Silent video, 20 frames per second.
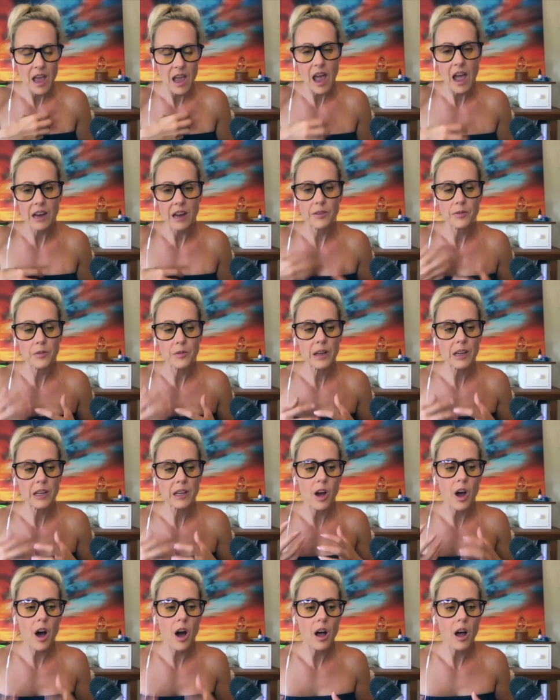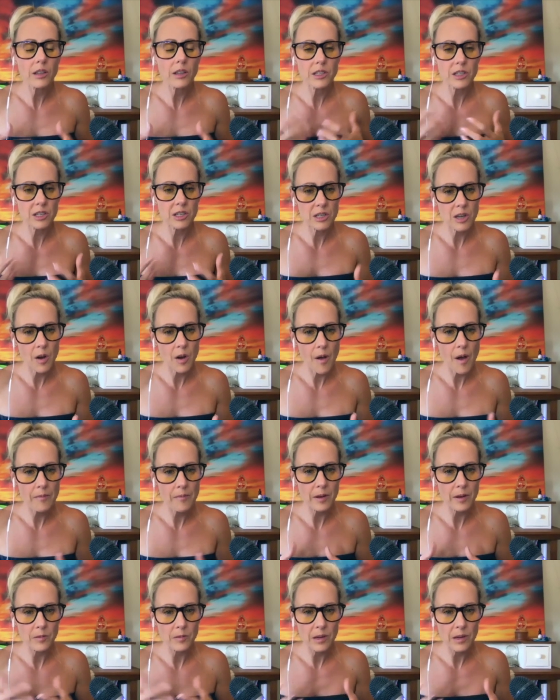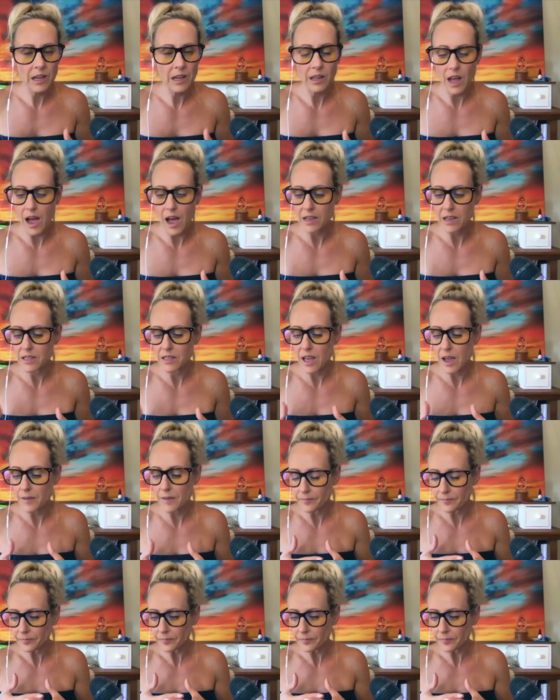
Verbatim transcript: And if we could all just show up and realize that